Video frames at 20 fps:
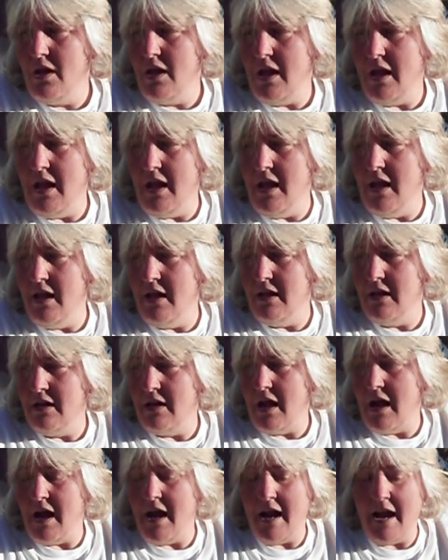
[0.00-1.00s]

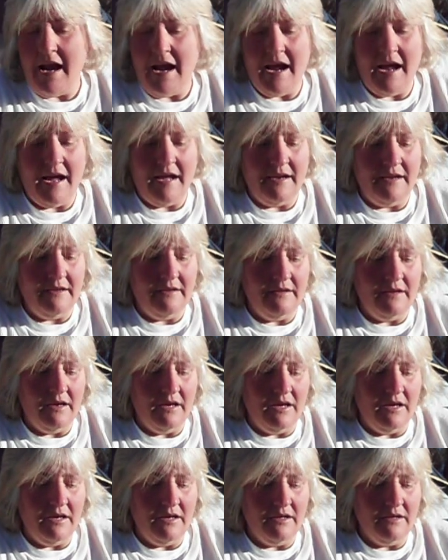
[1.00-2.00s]
And I had
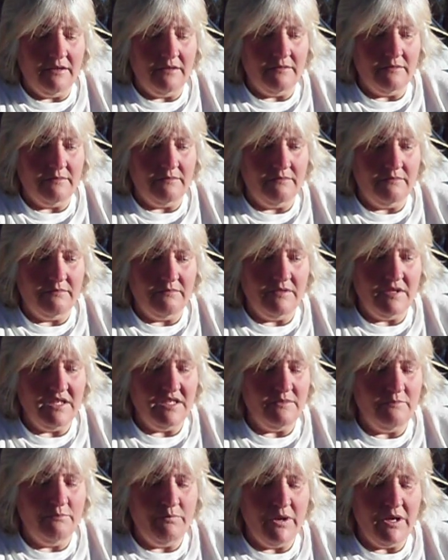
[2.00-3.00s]

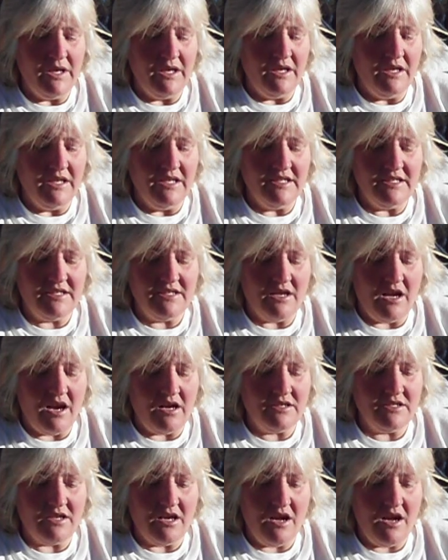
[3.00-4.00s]
these big knit
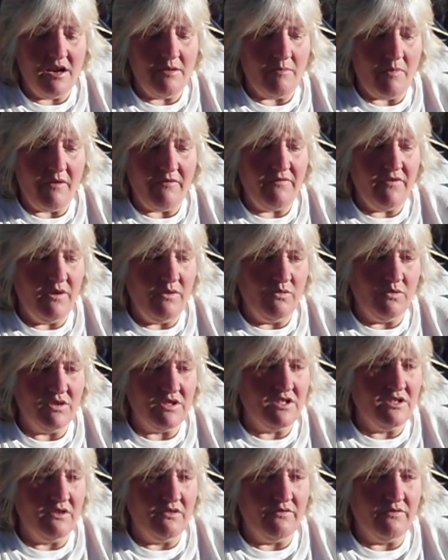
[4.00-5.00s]
socks on, and my feet were
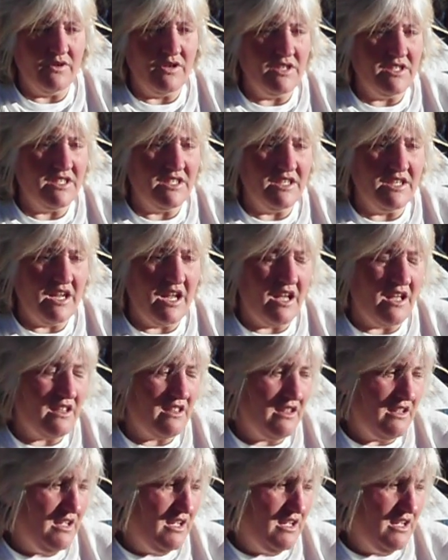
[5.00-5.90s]
still freezing to death.